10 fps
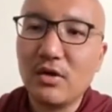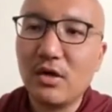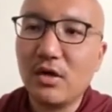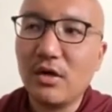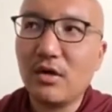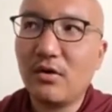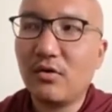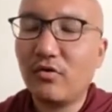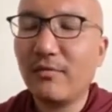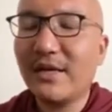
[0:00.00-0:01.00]
uh,
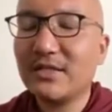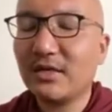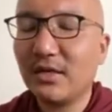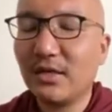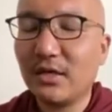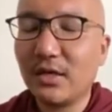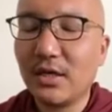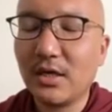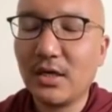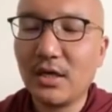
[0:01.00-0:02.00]
or you might say uh,
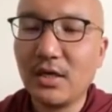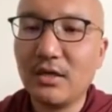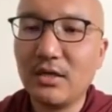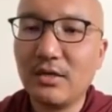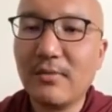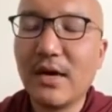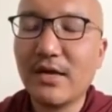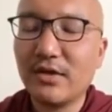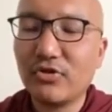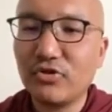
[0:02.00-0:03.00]
in the
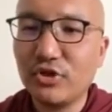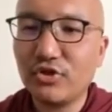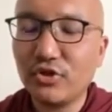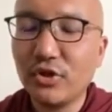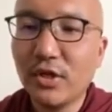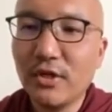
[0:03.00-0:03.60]
Mahayana tradition.